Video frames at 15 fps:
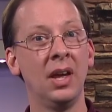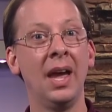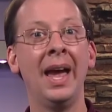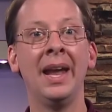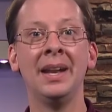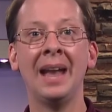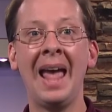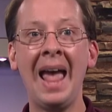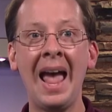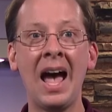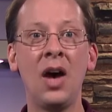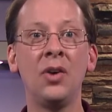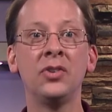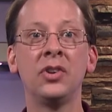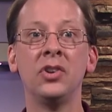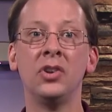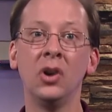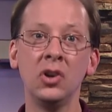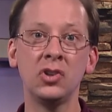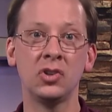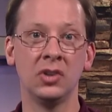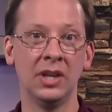and how to
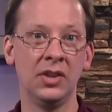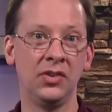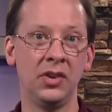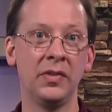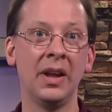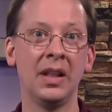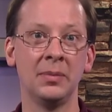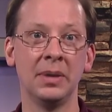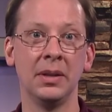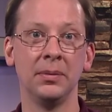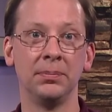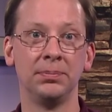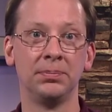nurture its development.